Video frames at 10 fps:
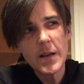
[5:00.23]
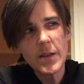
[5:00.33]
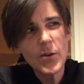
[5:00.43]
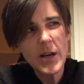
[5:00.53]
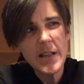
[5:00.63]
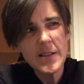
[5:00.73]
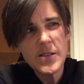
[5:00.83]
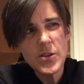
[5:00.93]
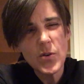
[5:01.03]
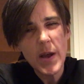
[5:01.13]
You can't
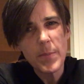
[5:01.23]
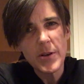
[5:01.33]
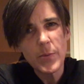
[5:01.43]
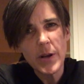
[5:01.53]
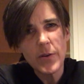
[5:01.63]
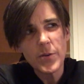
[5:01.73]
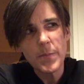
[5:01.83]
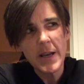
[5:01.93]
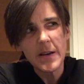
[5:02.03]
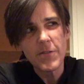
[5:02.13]
describe it without a
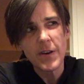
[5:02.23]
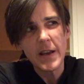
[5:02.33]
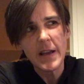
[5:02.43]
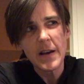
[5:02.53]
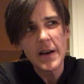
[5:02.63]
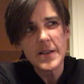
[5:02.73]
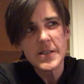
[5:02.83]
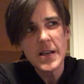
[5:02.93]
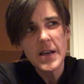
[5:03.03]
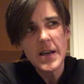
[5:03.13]
magnifying glass.